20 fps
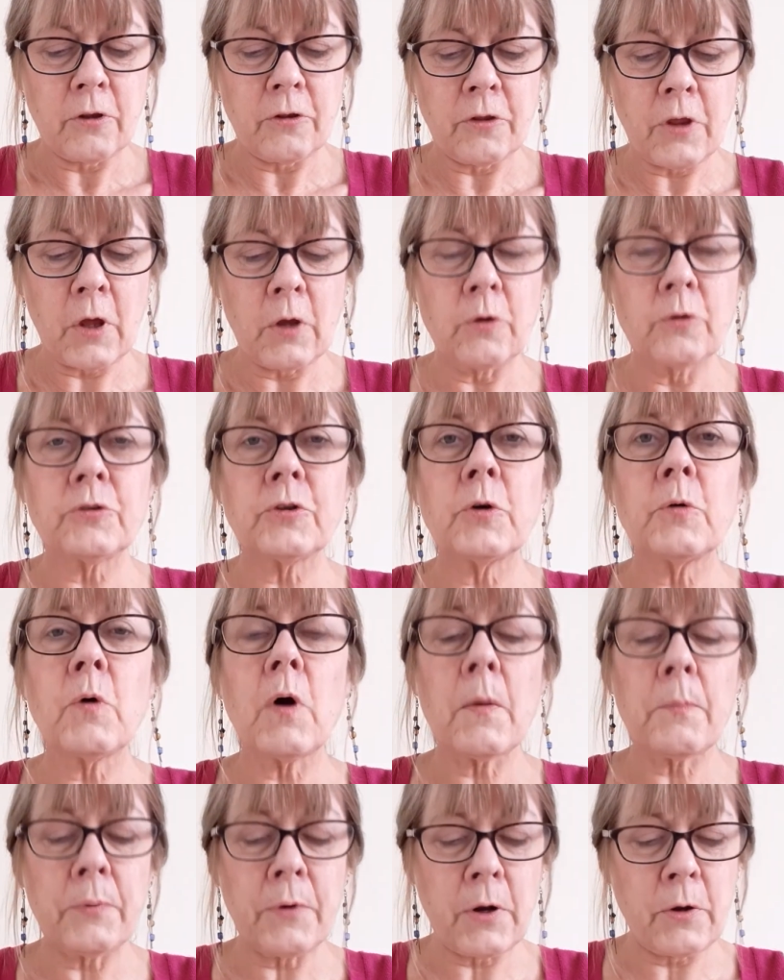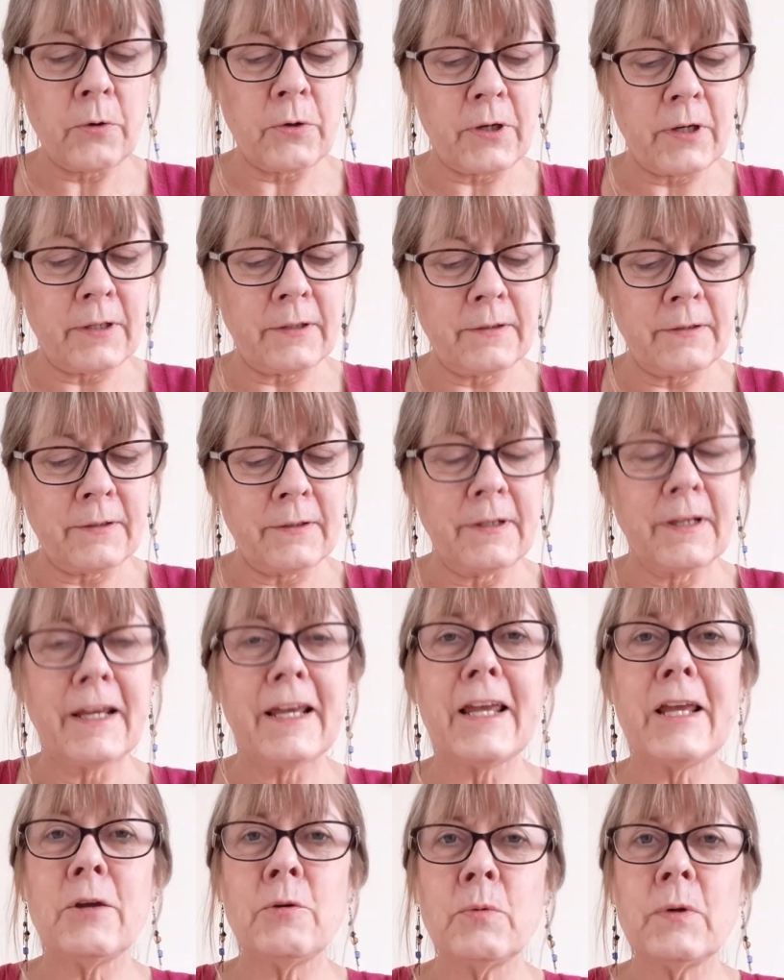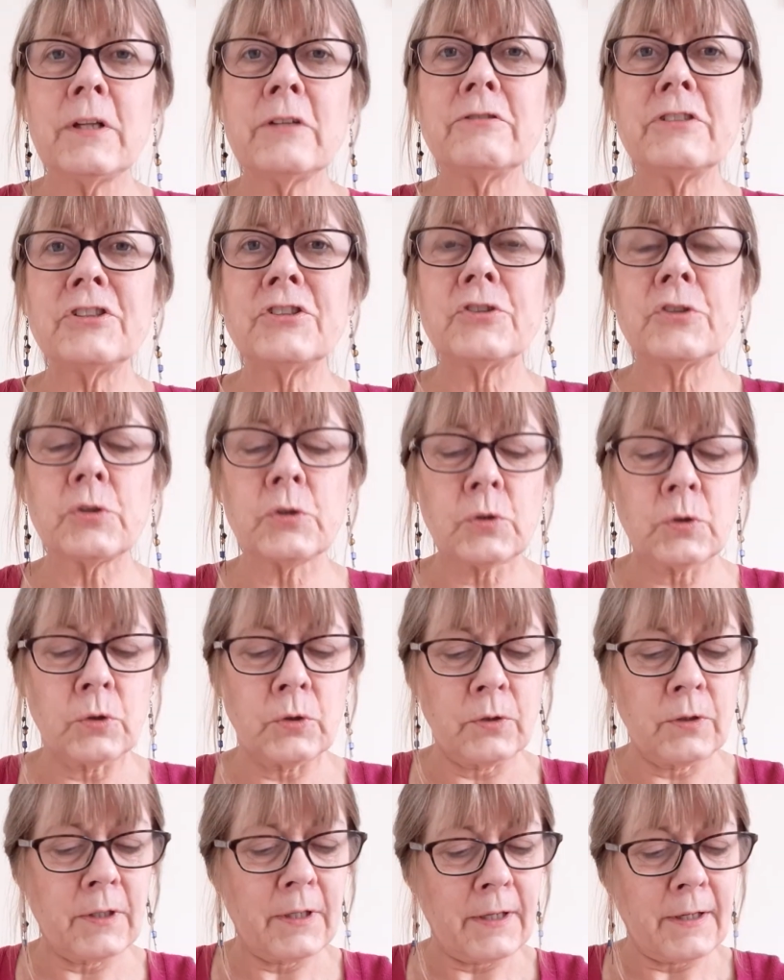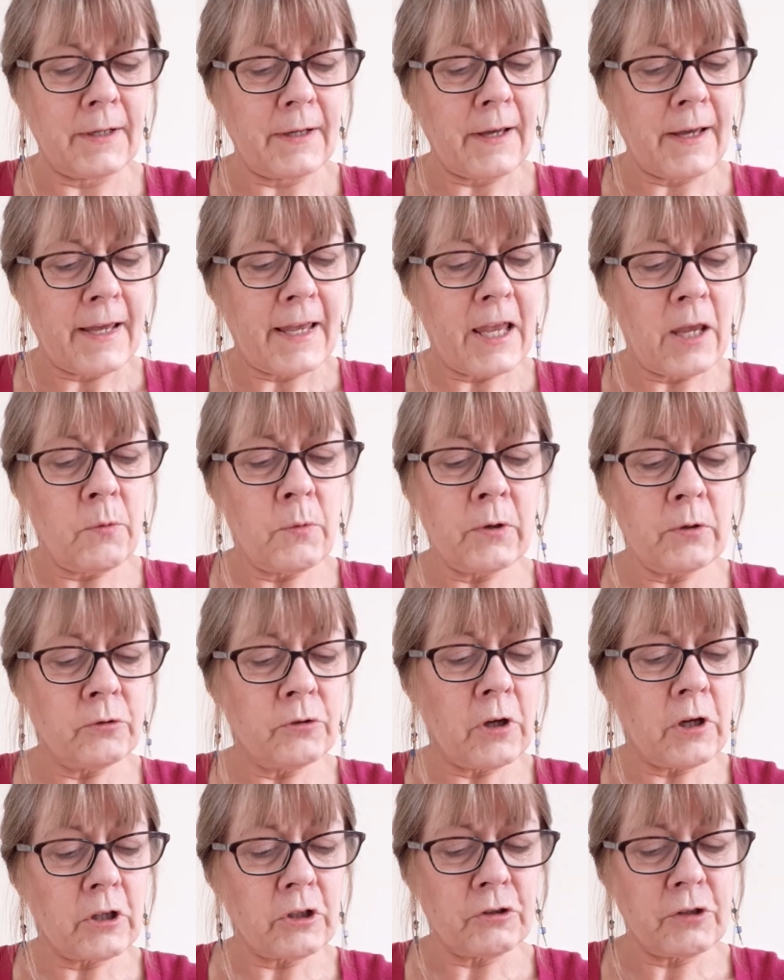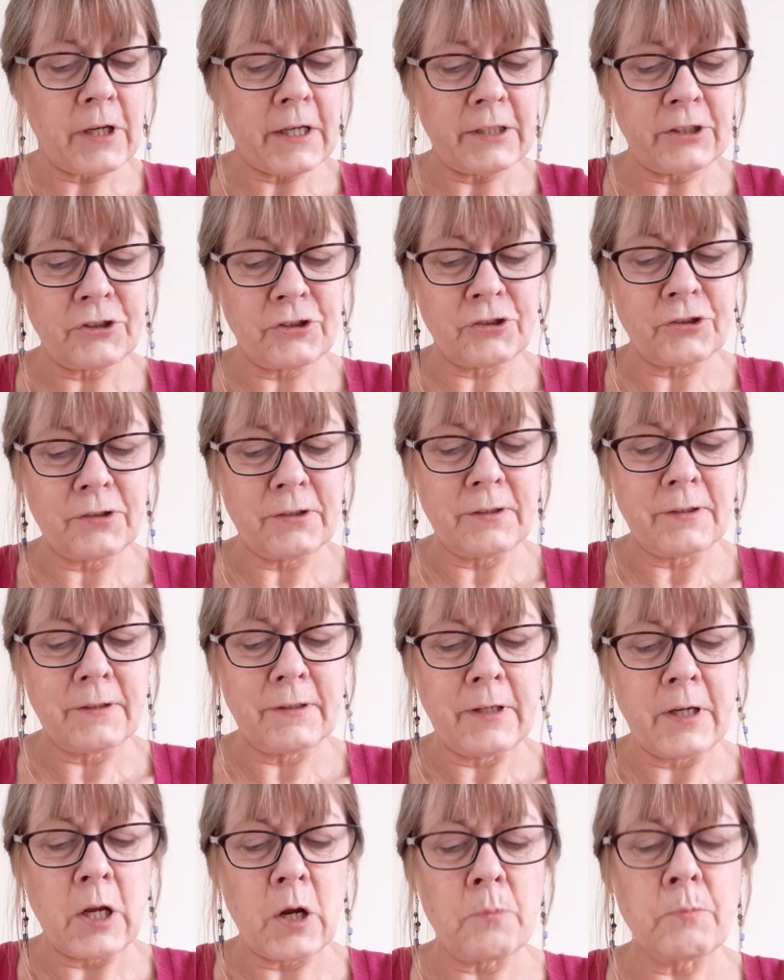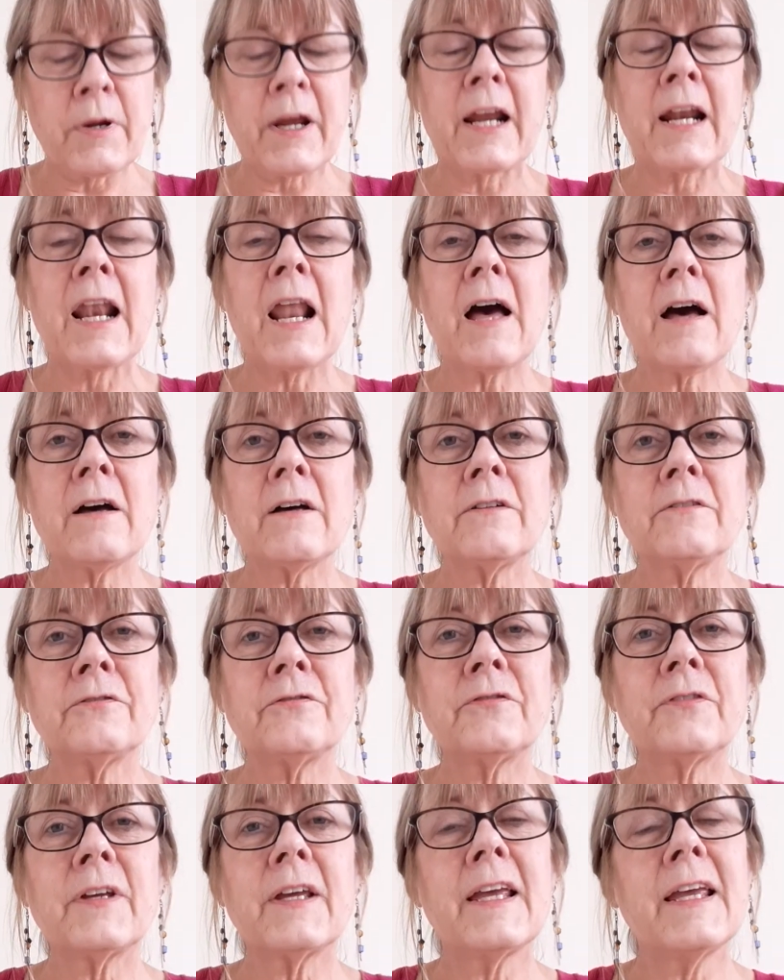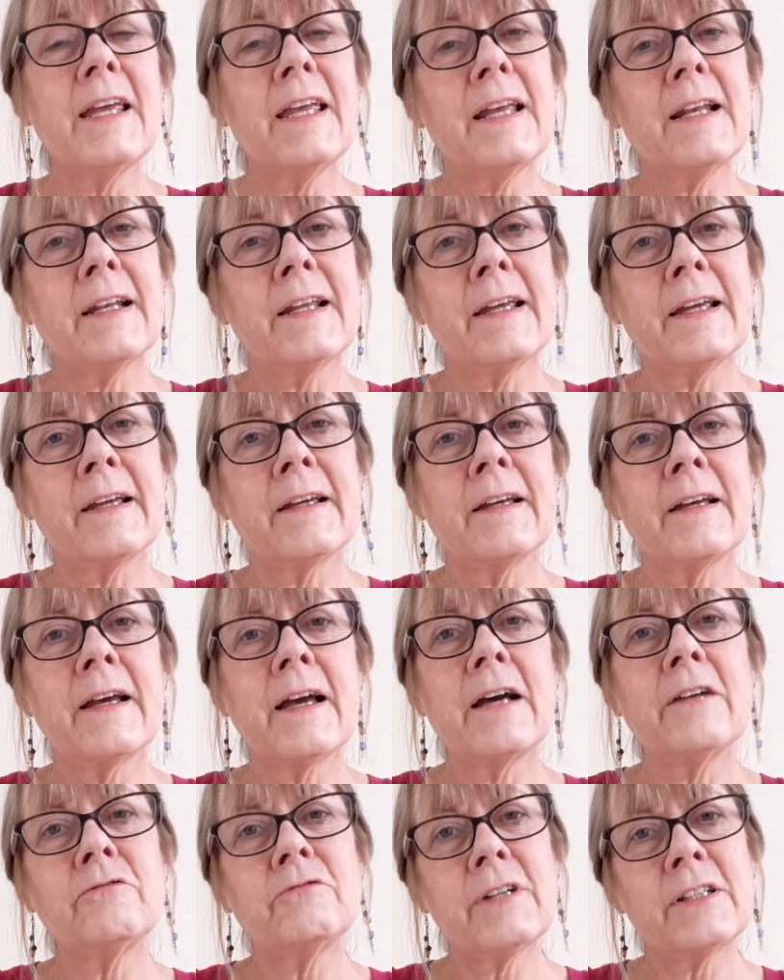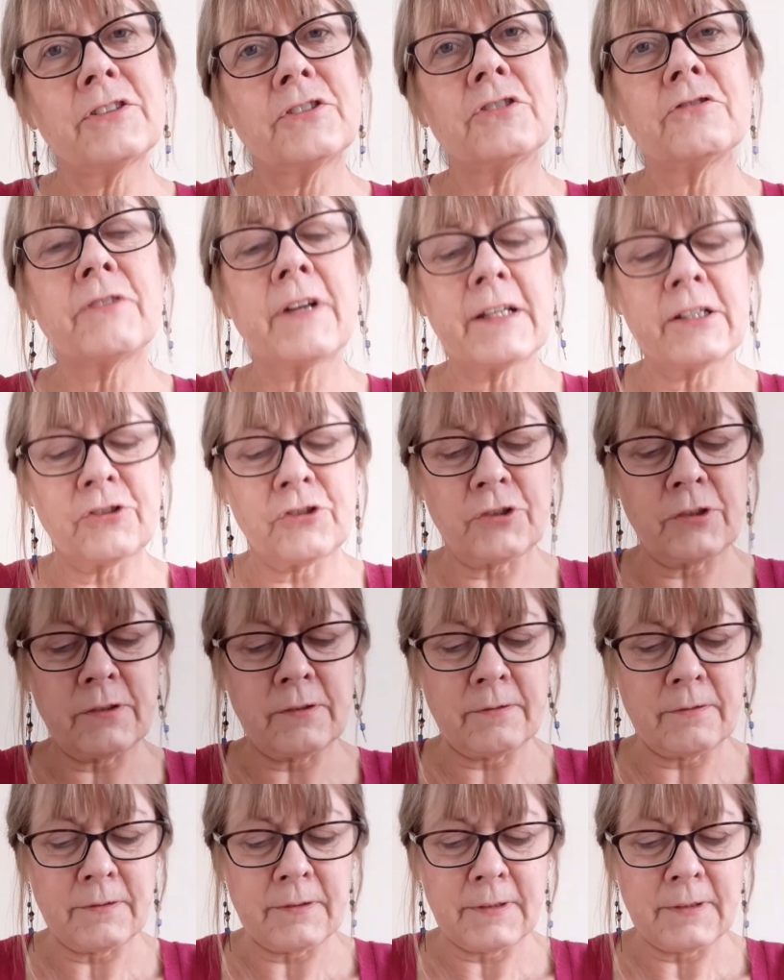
Those who are broken, he will restore. He will not crush. He'll bring love, healing, and restoration.